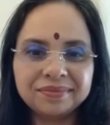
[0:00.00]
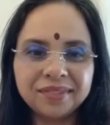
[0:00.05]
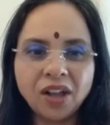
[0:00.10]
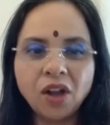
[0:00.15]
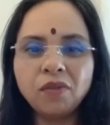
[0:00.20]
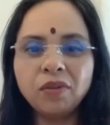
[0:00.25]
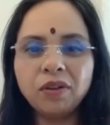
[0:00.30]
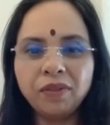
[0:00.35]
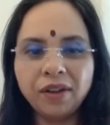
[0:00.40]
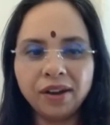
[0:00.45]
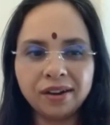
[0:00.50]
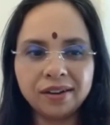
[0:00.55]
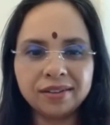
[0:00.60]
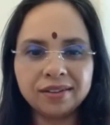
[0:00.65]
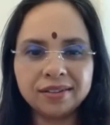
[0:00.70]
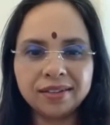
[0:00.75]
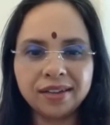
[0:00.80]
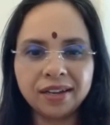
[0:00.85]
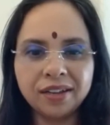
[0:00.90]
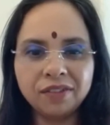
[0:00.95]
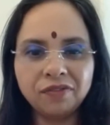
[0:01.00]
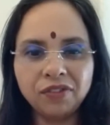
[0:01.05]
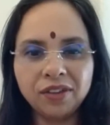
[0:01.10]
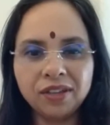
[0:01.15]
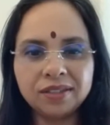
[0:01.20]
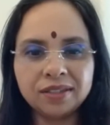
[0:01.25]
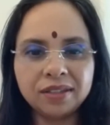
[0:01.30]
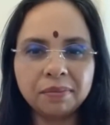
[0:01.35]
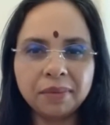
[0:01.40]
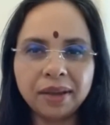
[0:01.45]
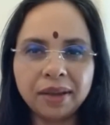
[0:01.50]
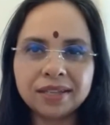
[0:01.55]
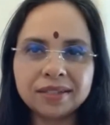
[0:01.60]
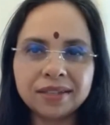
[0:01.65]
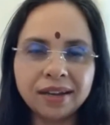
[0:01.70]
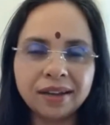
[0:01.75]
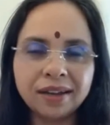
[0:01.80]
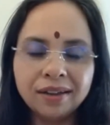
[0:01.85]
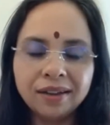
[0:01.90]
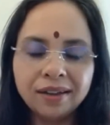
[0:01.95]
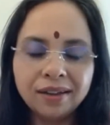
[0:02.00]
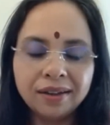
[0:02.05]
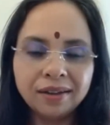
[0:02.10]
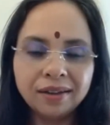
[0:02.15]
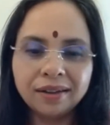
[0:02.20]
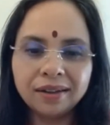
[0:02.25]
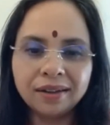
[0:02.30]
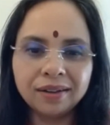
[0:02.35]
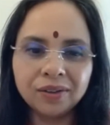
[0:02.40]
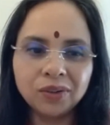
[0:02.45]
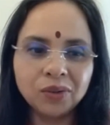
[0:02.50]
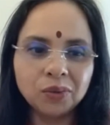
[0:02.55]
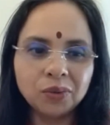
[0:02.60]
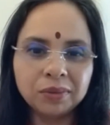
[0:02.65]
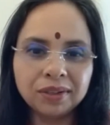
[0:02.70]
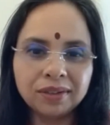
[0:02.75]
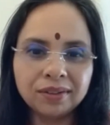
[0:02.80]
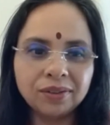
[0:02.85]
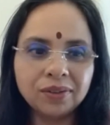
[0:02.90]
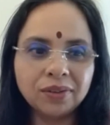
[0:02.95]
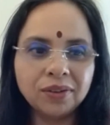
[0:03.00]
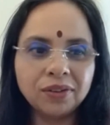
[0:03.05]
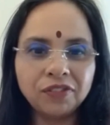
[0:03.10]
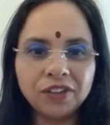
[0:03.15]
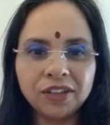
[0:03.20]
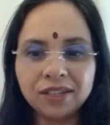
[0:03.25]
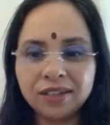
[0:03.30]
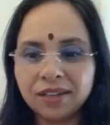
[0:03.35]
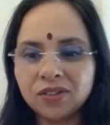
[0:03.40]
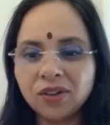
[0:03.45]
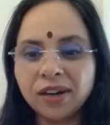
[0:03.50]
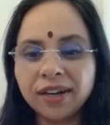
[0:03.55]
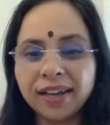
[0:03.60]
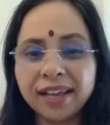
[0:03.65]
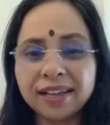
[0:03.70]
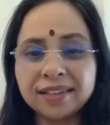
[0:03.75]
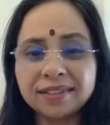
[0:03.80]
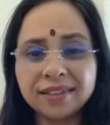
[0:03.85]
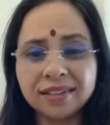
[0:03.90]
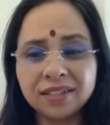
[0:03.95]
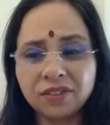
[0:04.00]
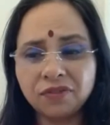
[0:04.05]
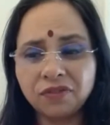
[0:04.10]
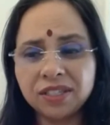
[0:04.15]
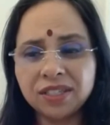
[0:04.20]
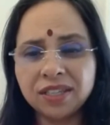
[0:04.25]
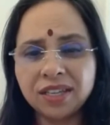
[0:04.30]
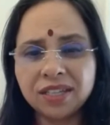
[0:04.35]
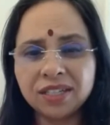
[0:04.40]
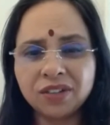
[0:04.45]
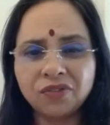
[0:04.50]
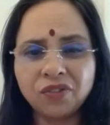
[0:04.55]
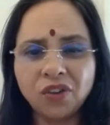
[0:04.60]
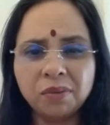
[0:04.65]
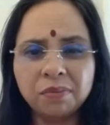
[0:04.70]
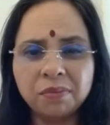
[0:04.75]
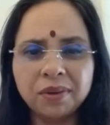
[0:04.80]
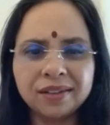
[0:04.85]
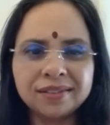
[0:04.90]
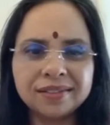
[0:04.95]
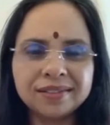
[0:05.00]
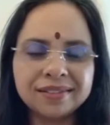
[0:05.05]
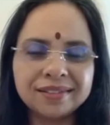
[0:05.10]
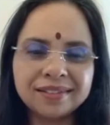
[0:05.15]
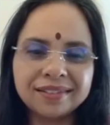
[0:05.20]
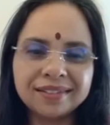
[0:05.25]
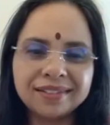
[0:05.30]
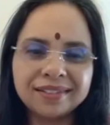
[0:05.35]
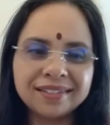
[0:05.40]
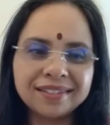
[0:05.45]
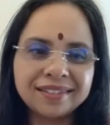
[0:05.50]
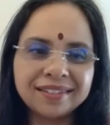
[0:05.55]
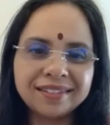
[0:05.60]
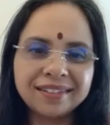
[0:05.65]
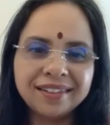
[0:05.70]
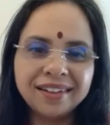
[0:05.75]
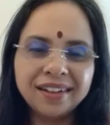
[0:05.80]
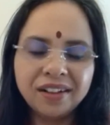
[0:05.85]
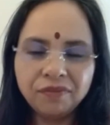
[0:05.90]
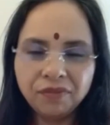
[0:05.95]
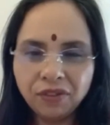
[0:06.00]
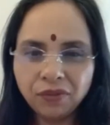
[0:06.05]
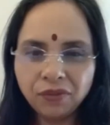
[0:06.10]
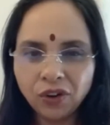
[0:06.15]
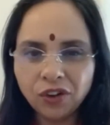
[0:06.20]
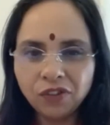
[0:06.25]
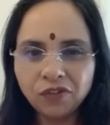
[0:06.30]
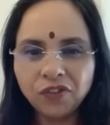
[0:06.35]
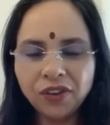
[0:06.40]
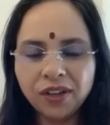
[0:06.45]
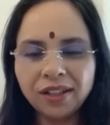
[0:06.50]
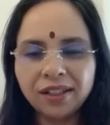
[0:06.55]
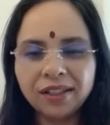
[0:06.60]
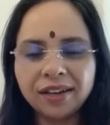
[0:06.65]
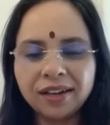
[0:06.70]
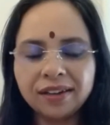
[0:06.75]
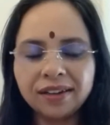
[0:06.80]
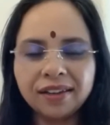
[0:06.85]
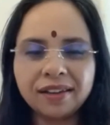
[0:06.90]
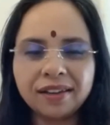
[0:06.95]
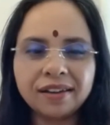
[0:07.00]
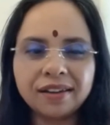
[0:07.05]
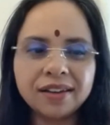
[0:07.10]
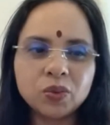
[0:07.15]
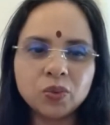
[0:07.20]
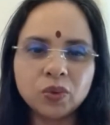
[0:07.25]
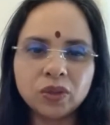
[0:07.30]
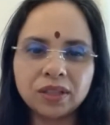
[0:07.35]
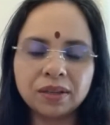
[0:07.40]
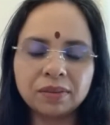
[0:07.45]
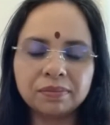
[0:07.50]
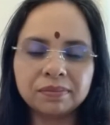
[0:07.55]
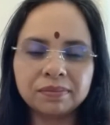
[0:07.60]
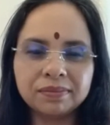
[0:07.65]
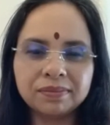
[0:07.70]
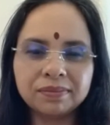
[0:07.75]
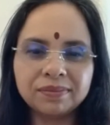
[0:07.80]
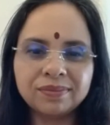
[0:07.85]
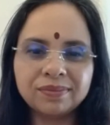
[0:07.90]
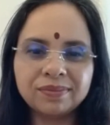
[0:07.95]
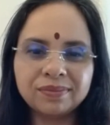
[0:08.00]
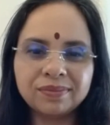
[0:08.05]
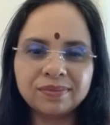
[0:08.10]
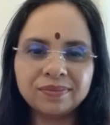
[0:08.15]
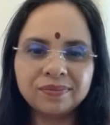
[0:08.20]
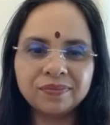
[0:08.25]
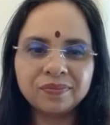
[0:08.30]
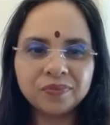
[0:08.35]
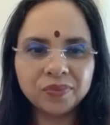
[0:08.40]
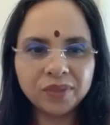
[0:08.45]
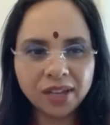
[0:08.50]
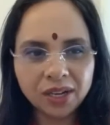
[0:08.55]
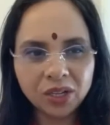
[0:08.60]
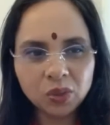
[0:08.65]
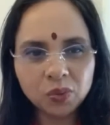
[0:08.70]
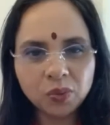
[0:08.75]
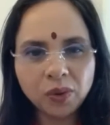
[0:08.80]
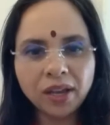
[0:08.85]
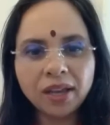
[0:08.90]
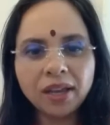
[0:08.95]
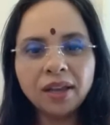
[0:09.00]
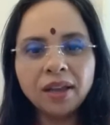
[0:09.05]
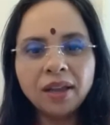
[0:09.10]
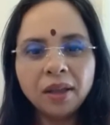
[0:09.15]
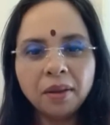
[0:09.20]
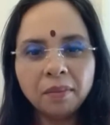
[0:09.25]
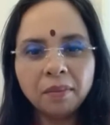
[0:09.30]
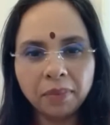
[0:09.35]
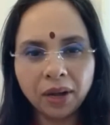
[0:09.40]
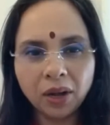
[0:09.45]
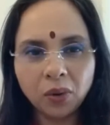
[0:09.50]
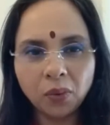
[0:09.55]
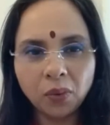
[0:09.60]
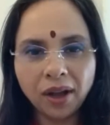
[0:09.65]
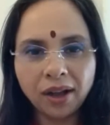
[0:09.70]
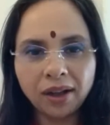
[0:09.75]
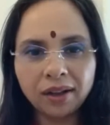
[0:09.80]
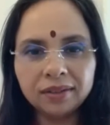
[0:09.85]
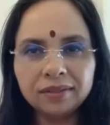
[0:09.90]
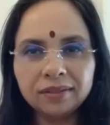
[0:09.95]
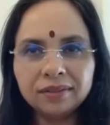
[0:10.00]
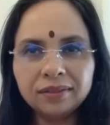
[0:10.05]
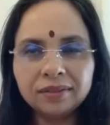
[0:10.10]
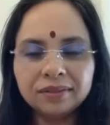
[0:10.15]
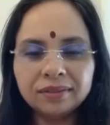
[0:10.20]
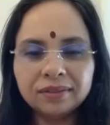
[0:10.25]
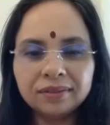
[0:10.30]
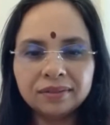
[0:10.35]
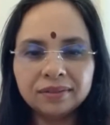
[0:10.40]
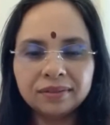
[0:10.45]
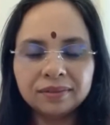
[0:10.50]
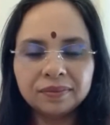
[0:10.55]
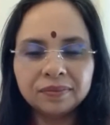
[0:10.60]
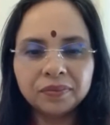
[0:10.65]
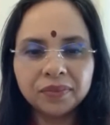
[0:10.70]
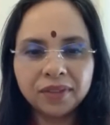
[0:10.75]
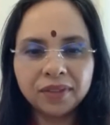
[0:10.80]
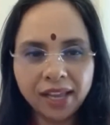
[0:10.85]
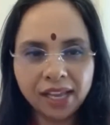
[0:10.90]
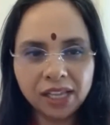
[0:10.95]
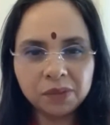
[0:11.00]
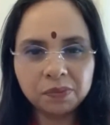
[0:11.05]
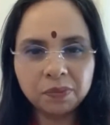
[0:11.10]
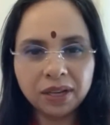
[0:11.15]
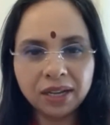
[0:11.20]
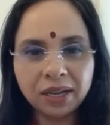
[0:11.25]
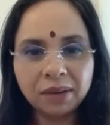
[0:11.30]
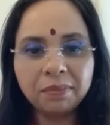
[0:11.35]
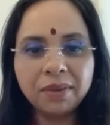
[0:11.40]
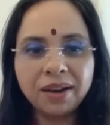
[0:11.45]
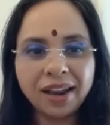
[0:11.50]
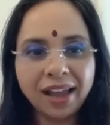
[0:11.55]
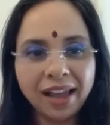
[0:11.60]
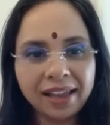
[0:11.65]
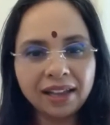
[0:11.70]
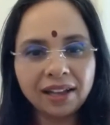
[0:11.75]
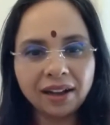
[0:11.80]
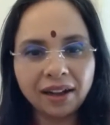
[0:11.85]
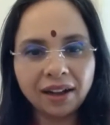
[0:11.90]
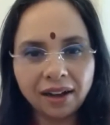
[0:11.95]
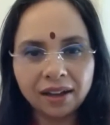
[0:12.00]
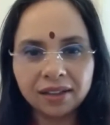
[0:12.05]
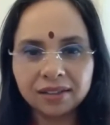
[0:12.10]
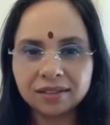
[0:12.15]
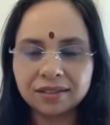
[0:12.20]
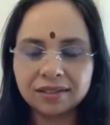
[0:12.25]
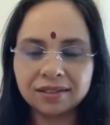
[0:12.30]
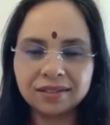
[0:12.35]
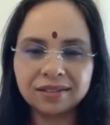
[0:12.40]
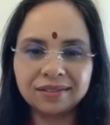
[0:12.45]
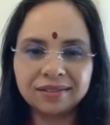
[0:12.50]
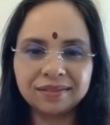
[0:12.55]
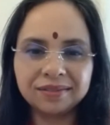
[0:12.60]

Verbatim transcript: How will we understand? If he's some extra uh, human, you know, if he does not exist, if he's just a formless, we won't feel that nearness with him. That is why Bhagwan has become like us.